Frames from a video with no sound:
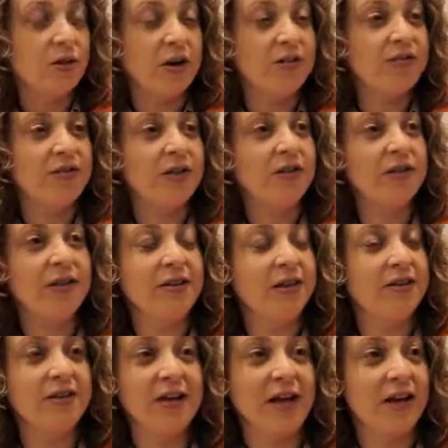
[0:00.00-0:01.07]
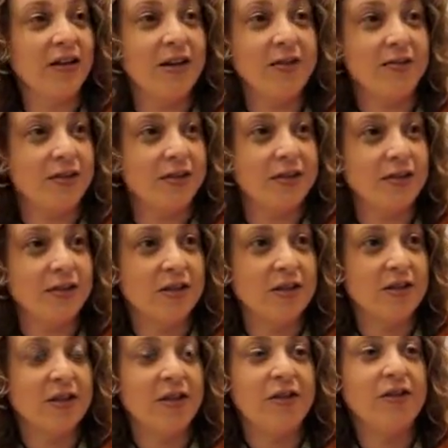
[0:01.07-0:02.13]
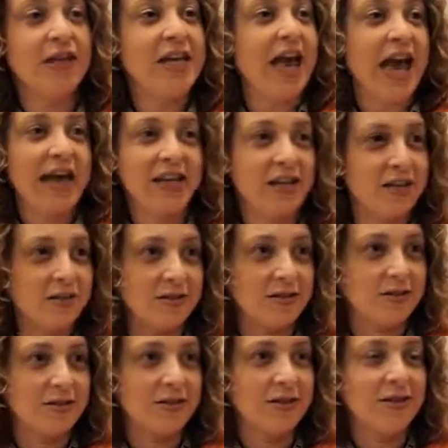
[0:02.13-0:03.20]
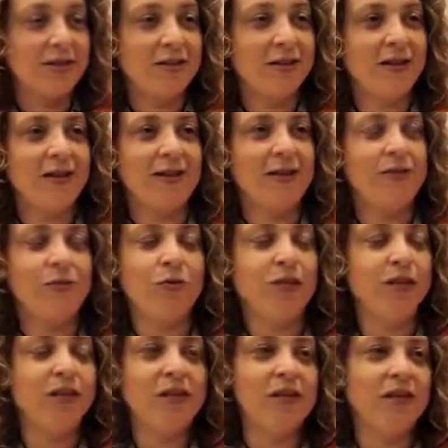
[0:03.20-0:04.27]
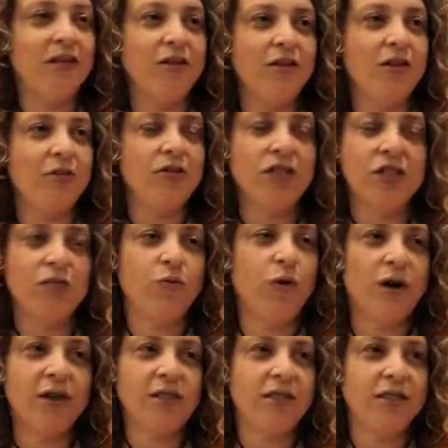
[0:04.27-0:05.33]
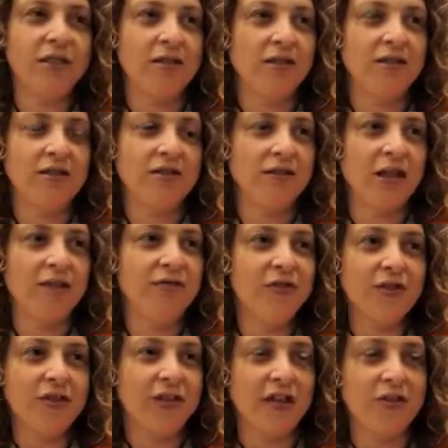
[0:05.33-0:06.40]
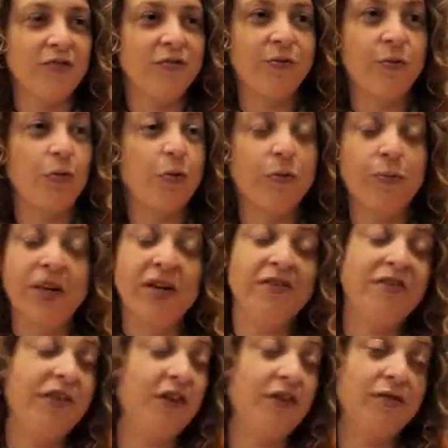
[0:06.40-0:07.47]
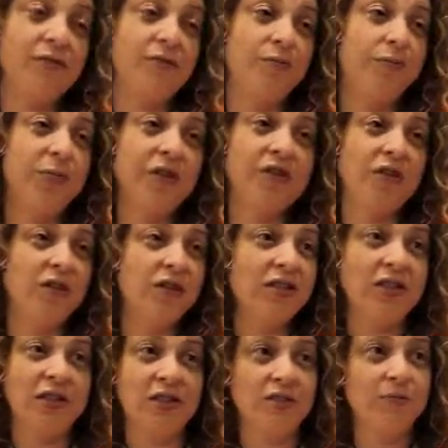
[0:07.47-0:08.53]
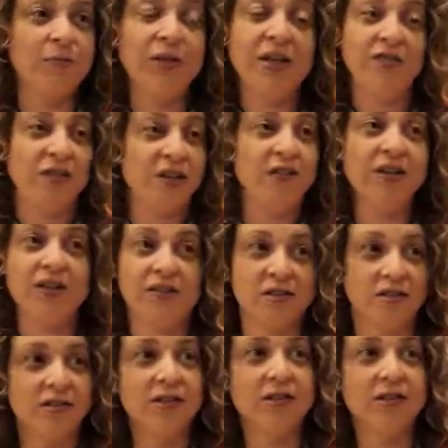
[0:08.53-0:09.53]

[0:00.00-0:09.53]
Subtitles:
Quite frequently, they're the caregivers, the nannies. Really, you know, just wanting to love yourself, be a volunteer, be a fundraiser.